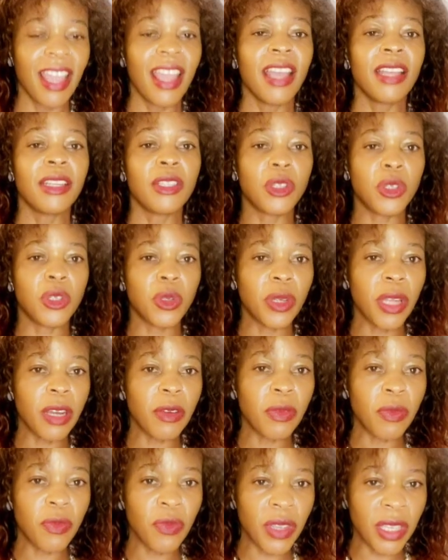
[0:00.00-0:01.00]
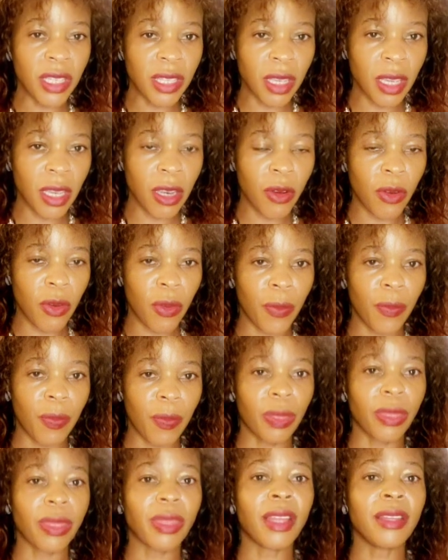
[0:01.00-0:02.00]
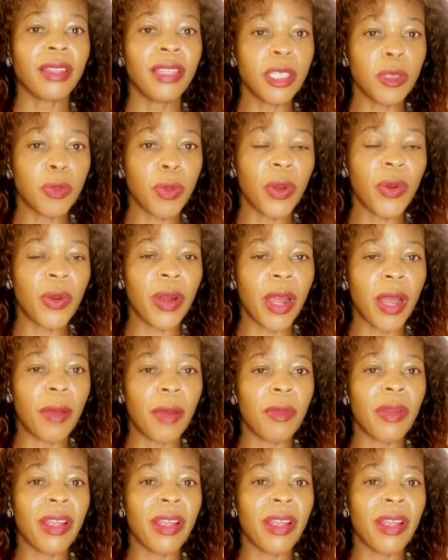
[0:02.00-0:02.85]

Student visa eno, this program